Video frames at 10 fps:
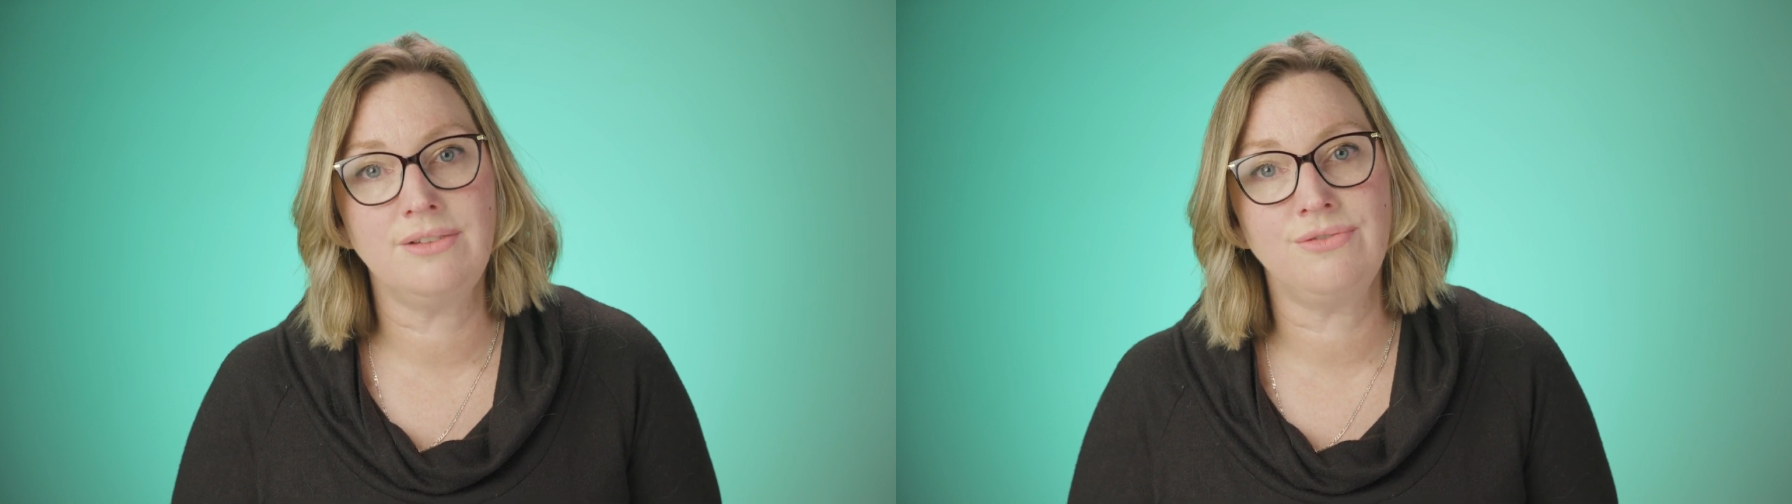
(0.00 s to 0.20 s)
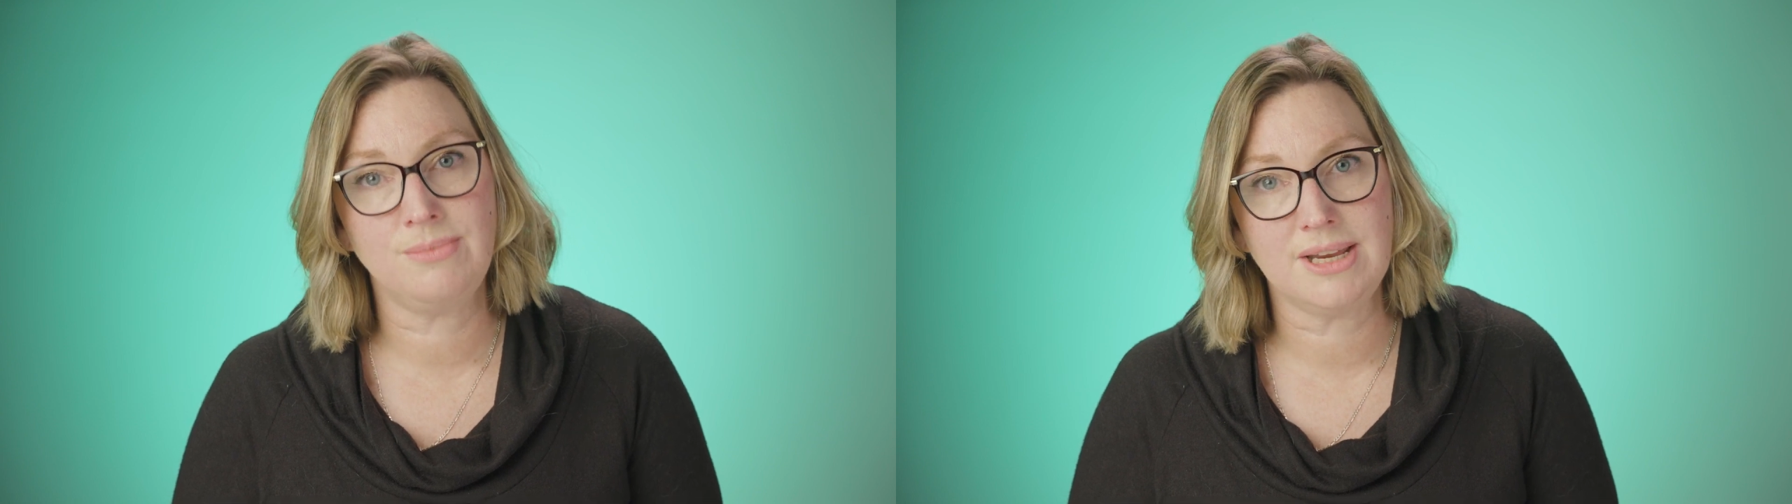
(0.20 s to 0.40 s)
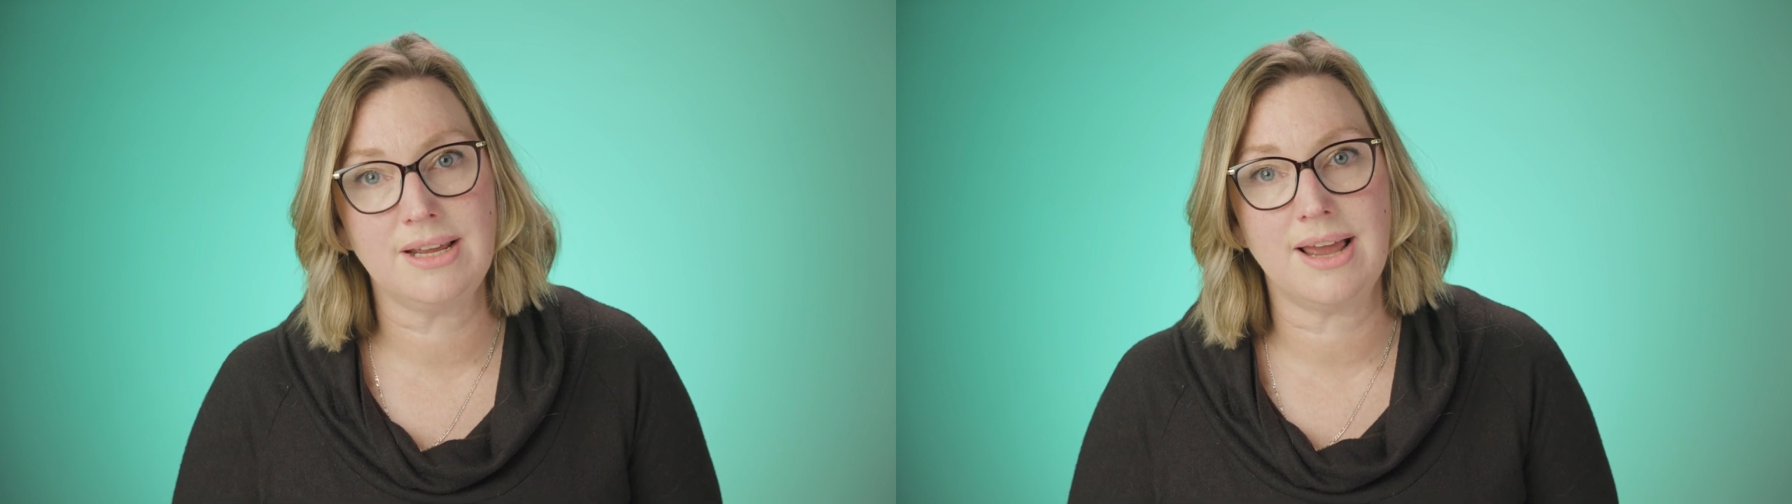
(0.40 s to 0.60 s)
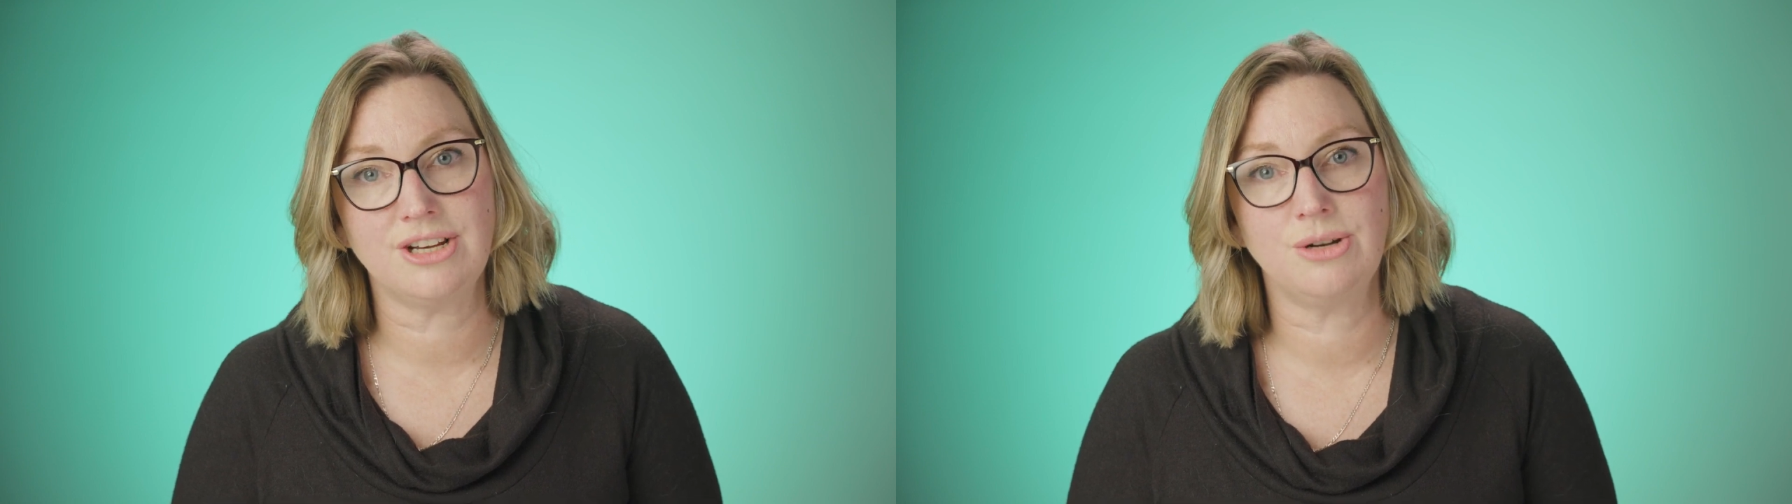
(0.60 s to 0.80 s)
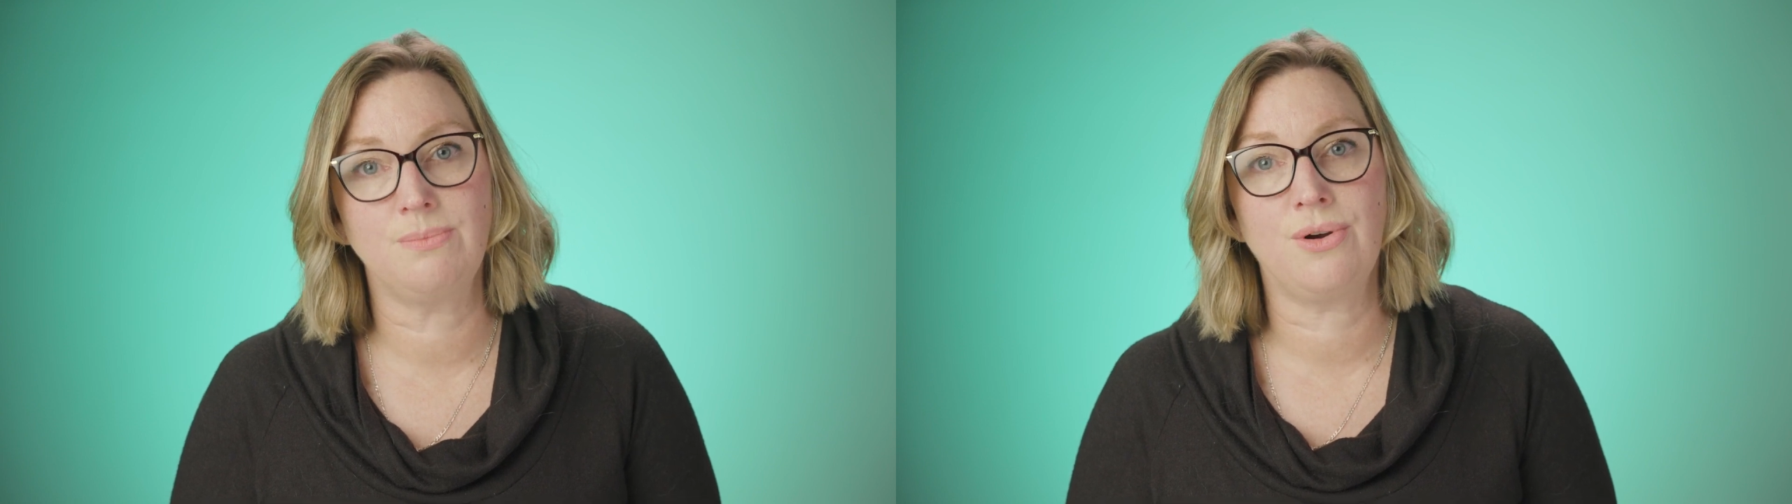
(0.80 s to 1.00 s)

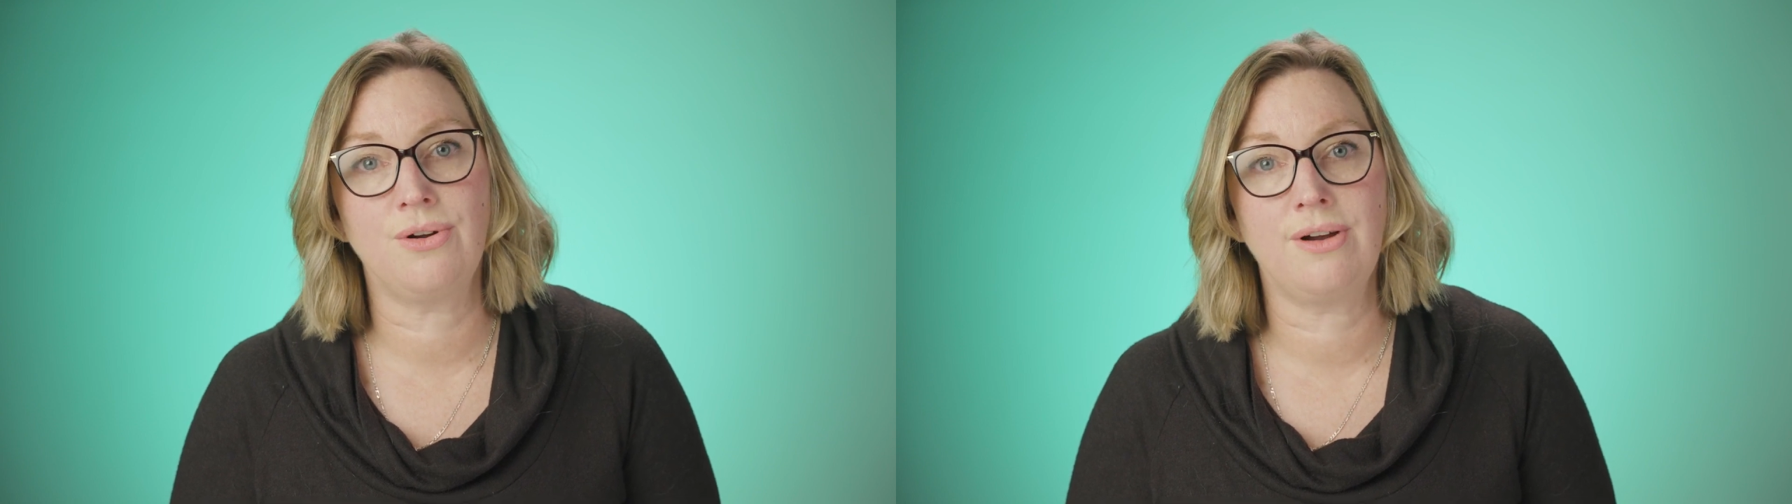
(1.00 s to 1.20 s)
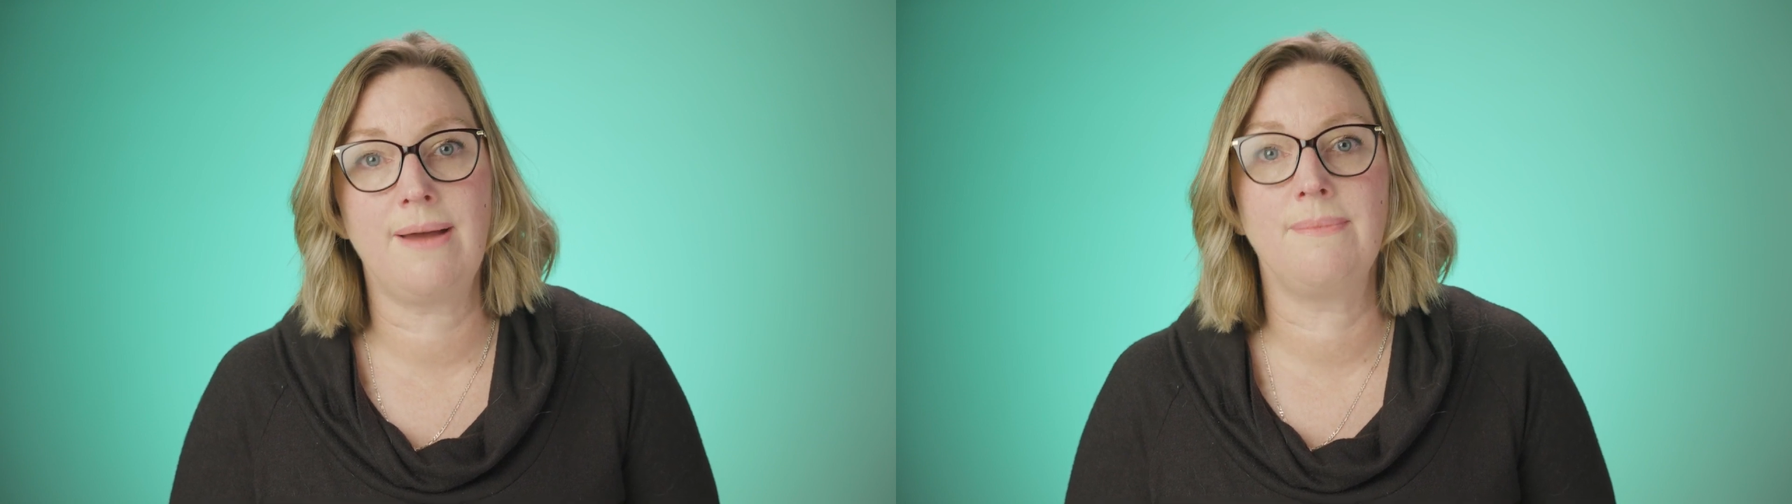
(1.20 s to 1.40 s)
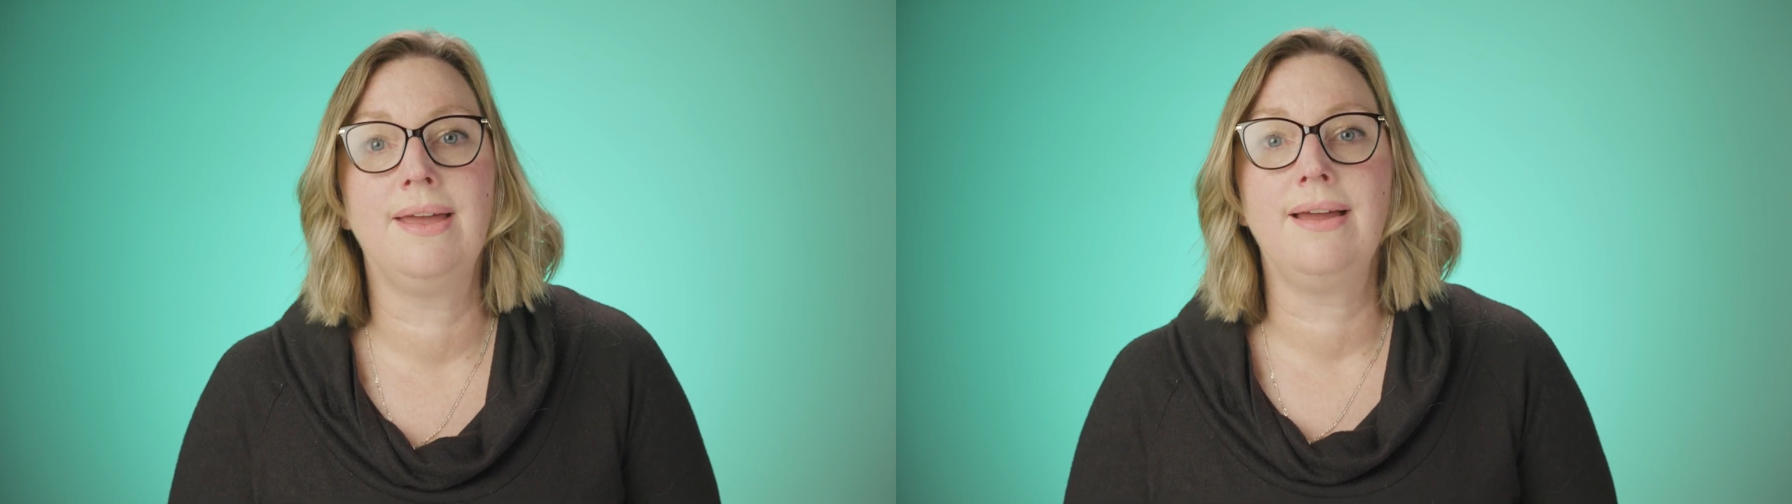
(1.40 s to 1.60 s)
remediation program